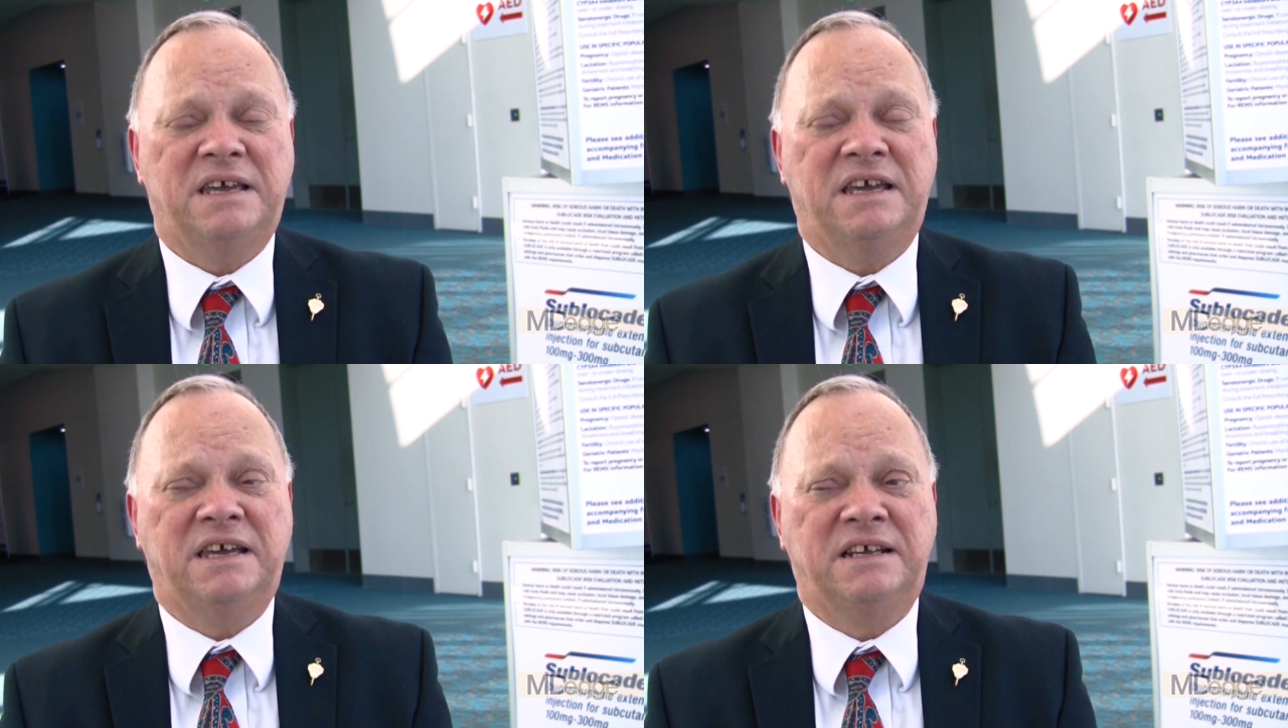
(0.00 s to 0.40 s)

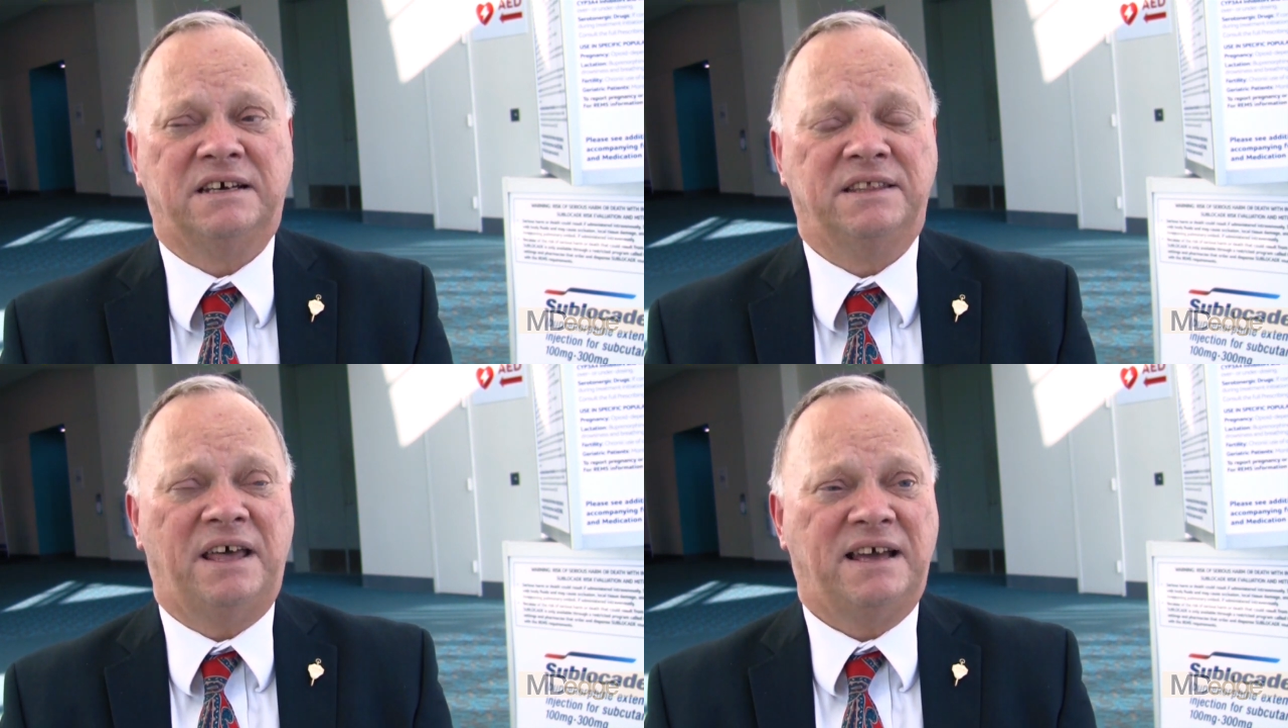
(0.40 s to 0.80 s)

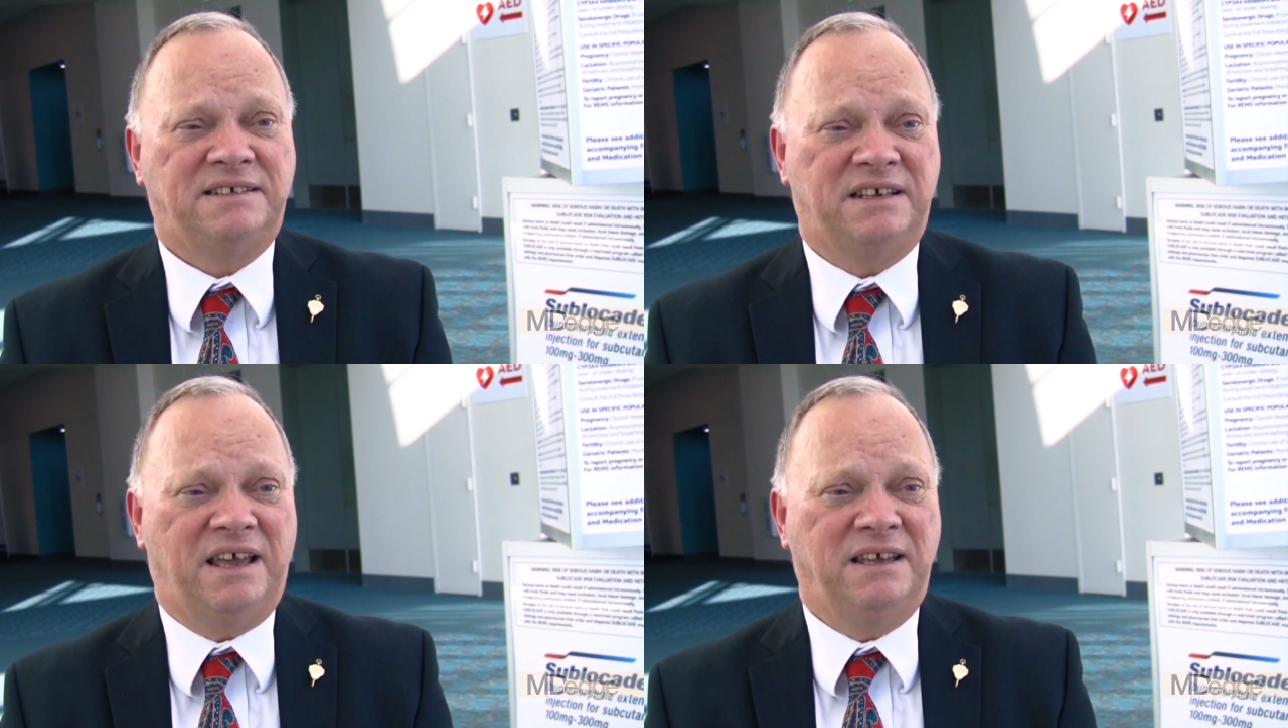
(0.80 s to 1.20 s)
And on
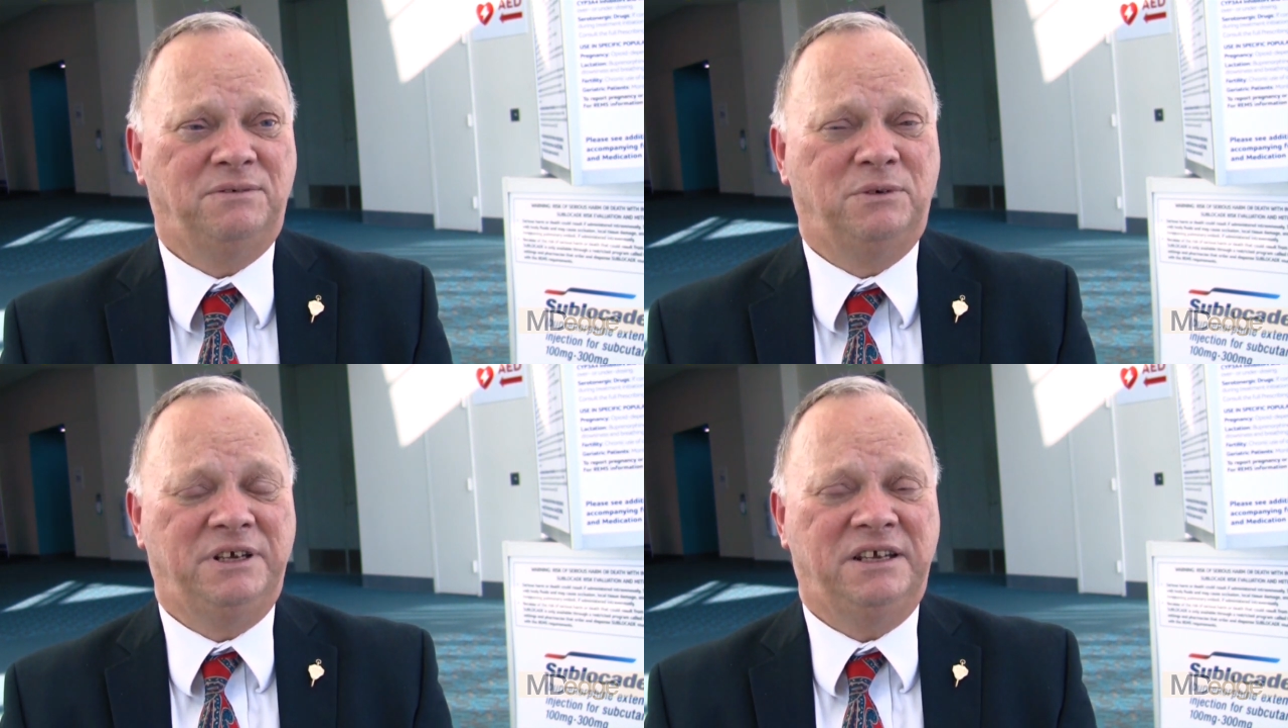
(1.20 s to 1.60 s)
that
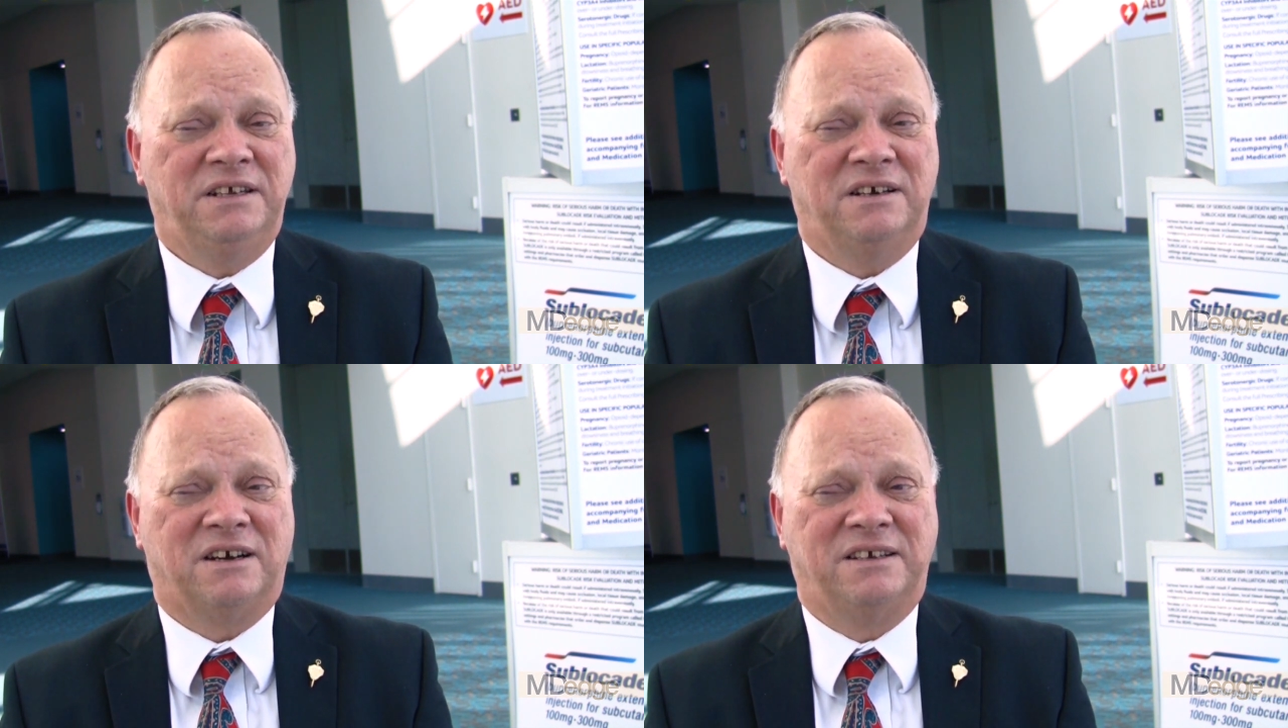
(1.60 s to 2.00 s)
day,
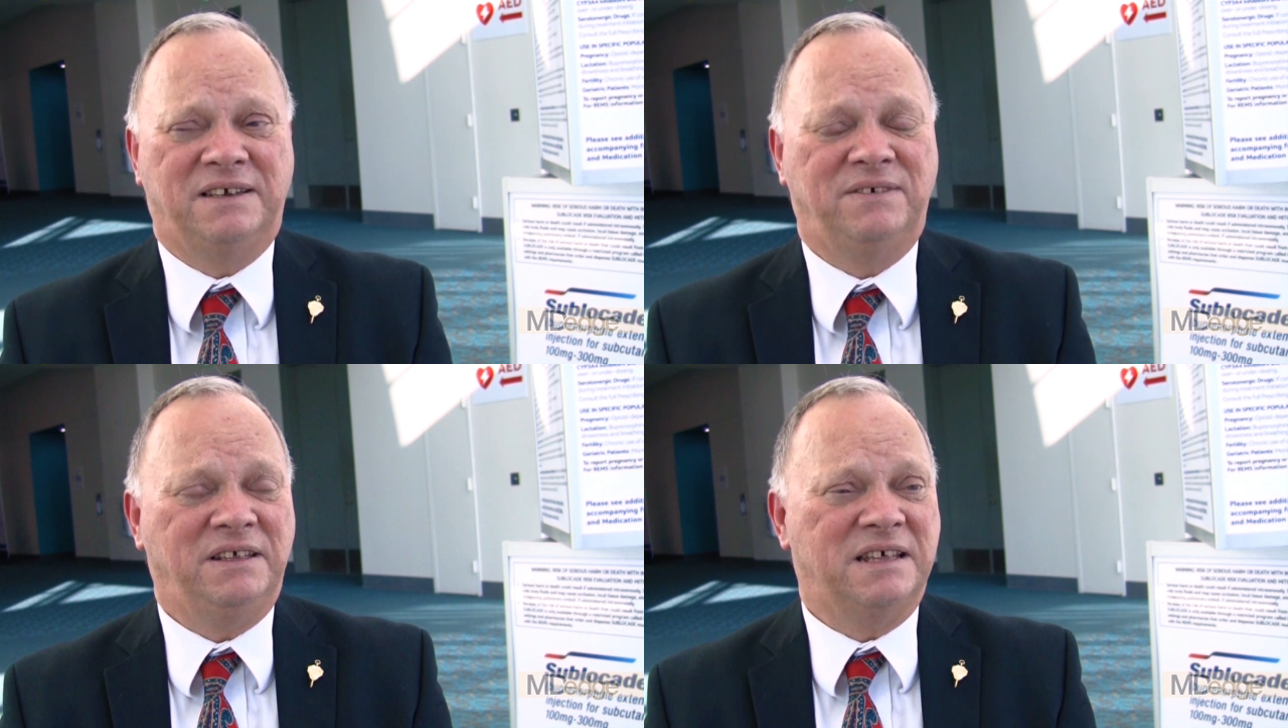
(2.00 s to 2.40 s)
we are
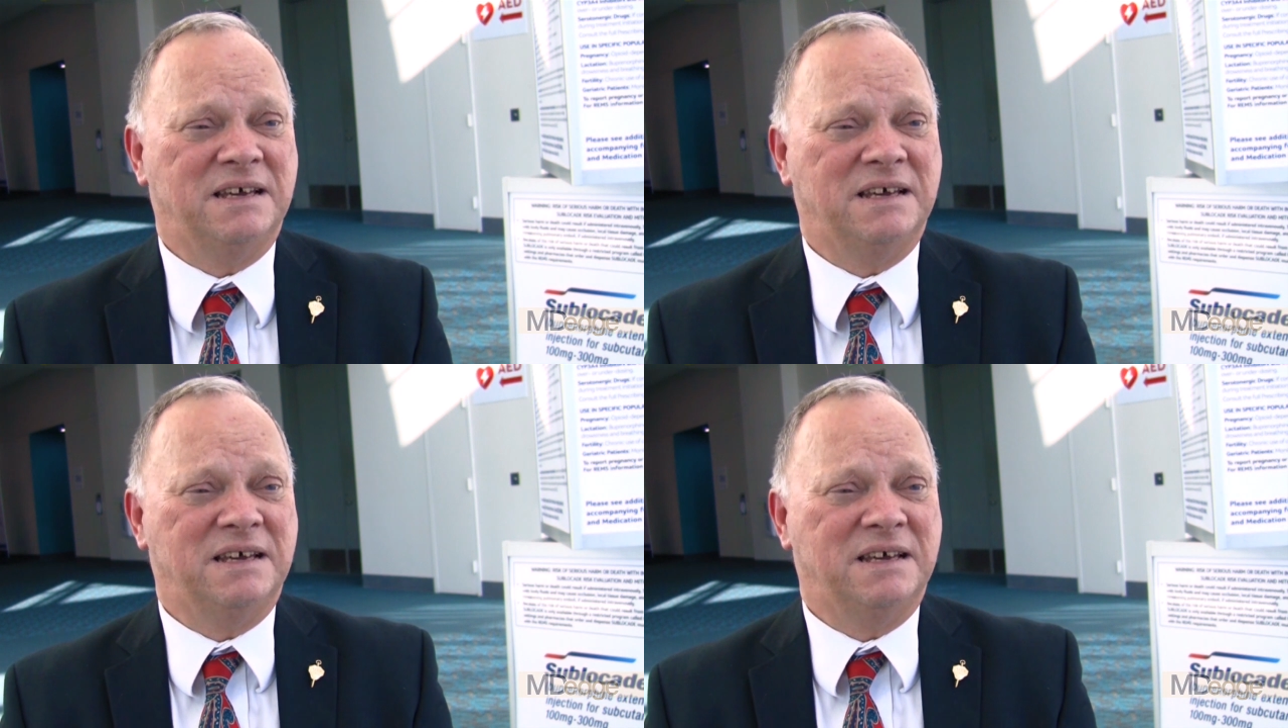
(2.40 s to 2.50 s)
giving